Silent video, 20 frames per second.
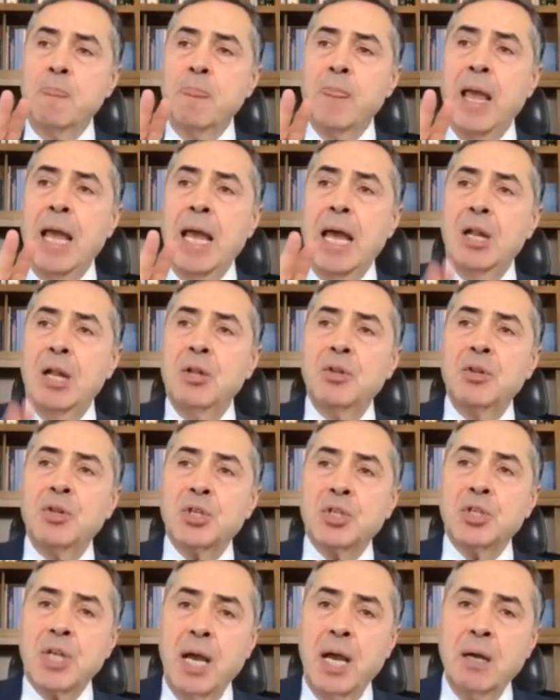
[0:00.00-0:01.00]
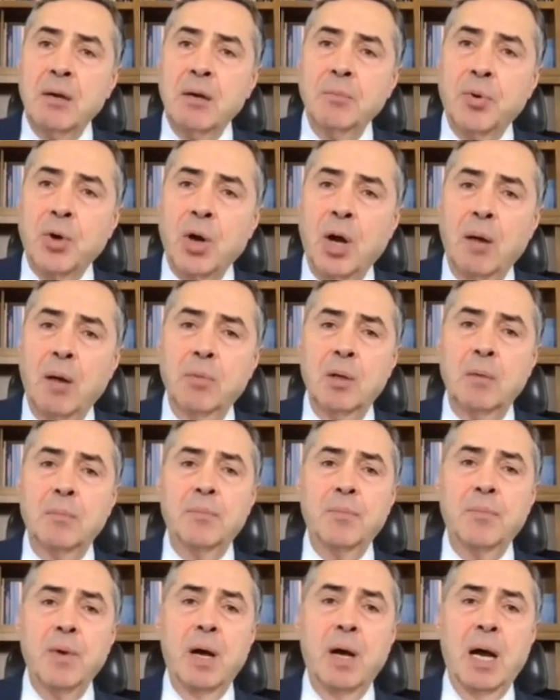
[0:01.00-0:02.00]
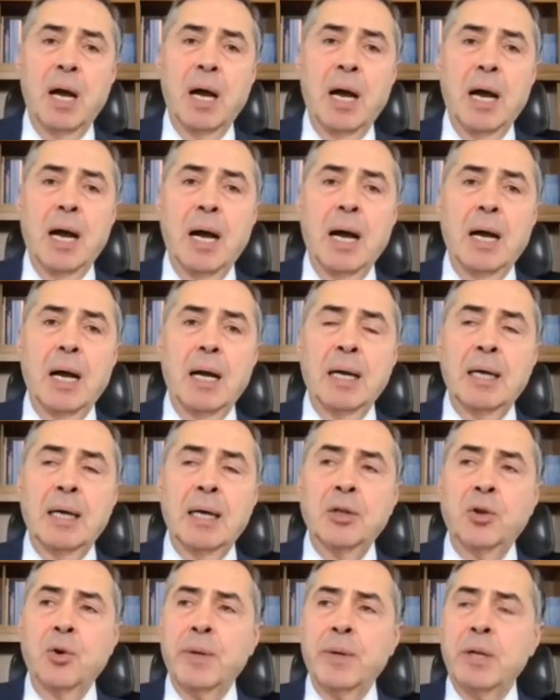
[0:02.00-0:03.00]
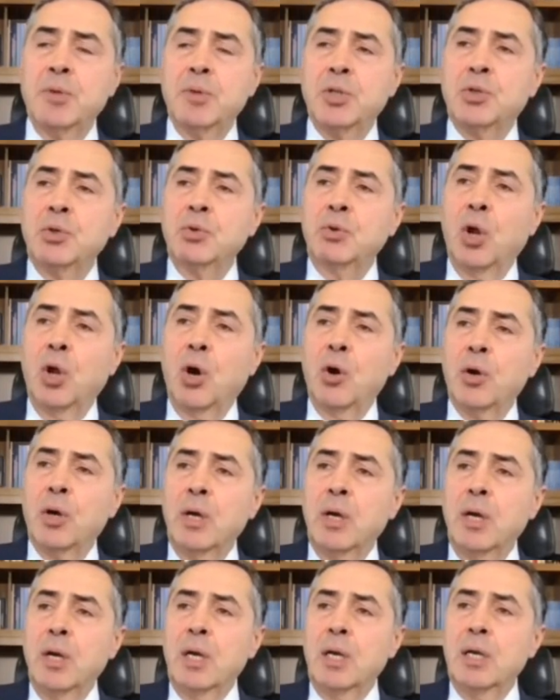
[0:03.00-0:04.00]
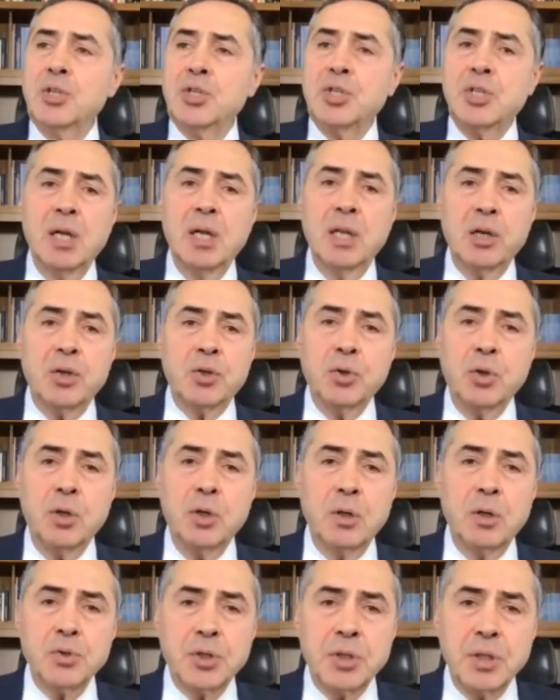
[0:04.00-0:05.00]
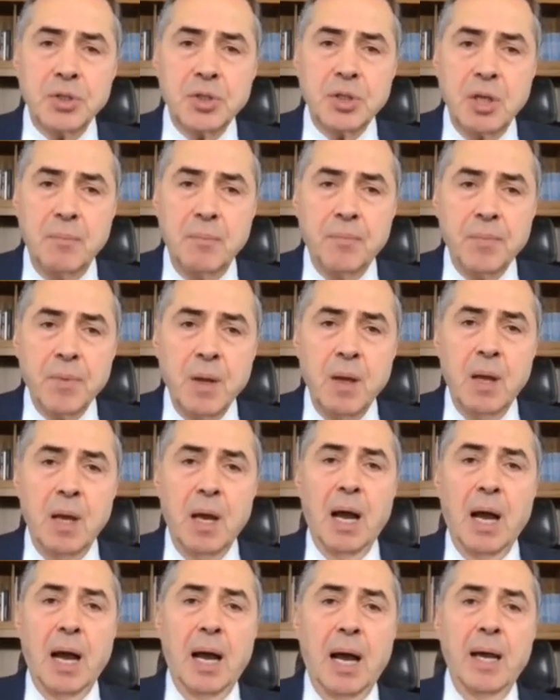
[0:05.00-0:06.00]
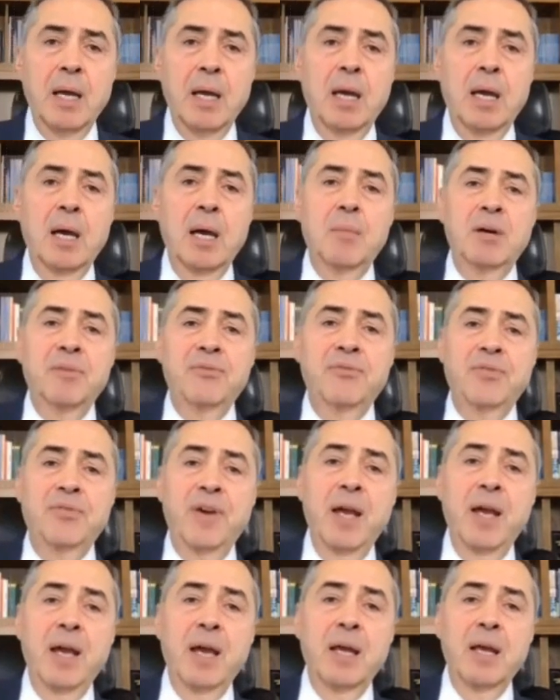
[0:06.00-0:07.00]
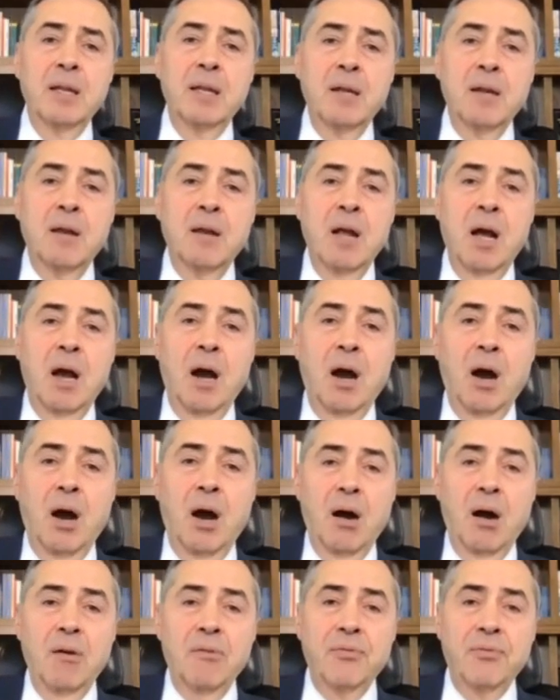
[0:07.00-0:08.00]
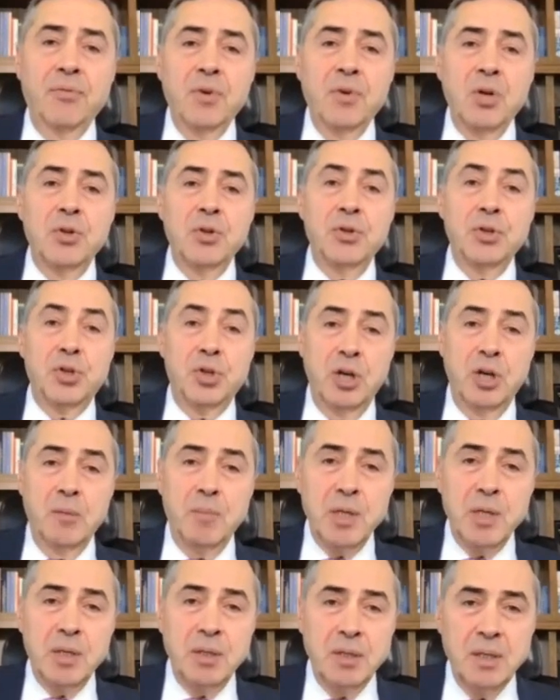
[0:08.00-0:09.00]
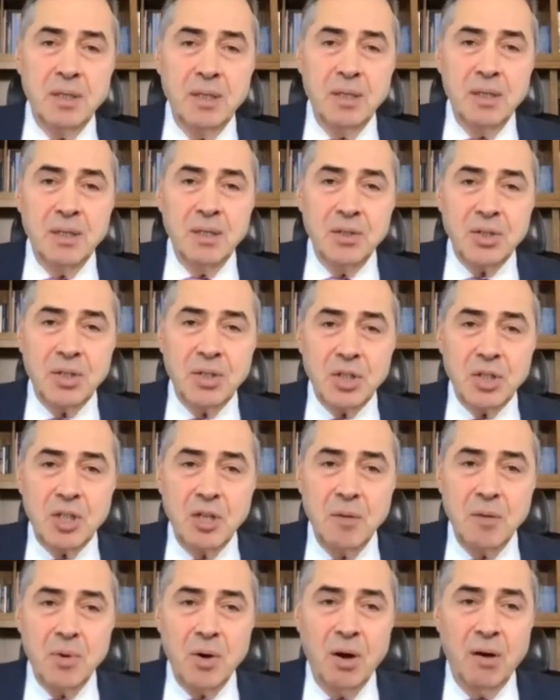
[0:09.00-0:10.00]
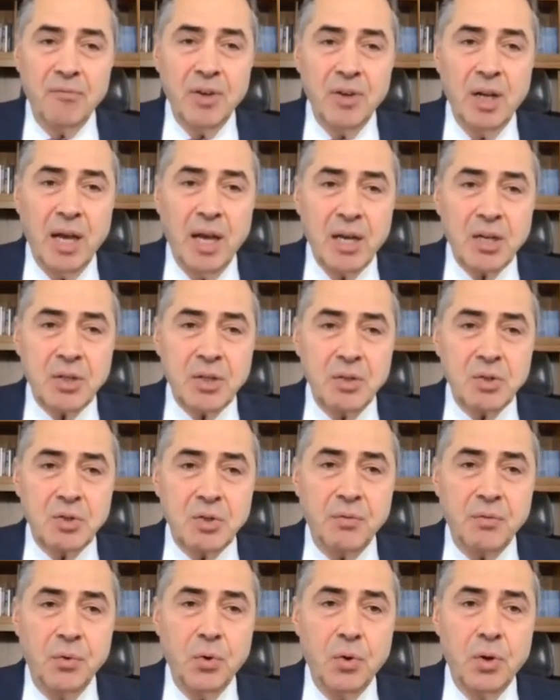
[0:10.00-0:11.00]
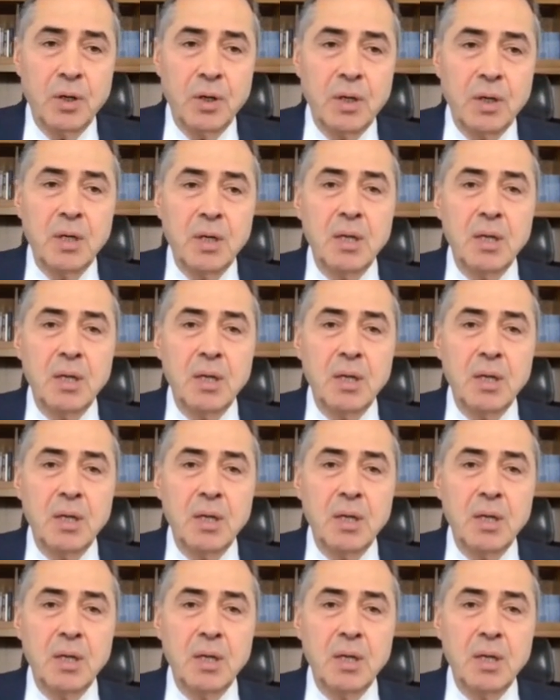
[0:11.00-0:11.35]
And the second problem, I don't want to be too long, is the electoral system. I am a fan of the German system of elections for